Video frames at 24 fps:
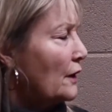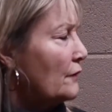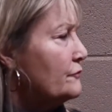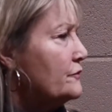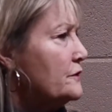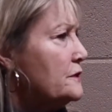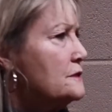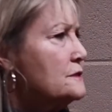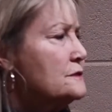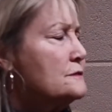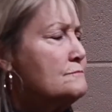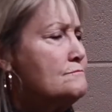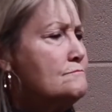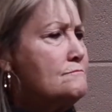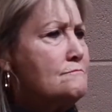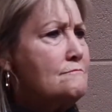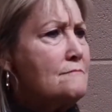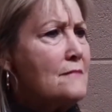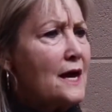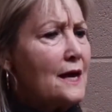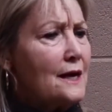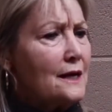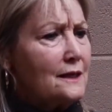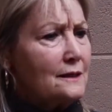of these
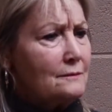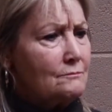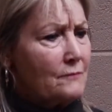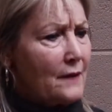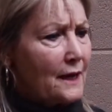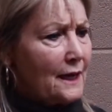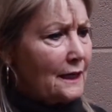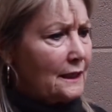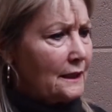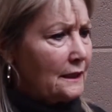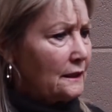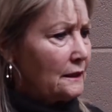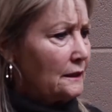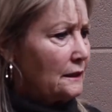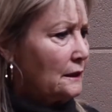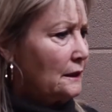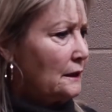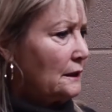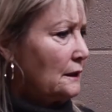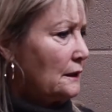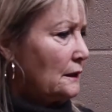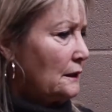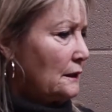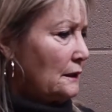many, many
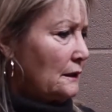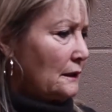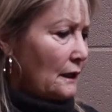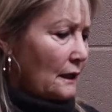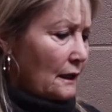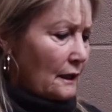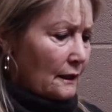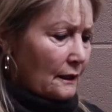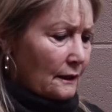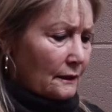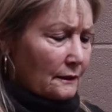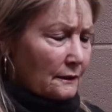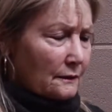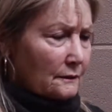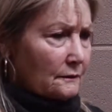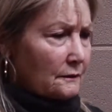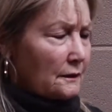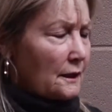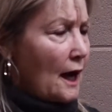uh,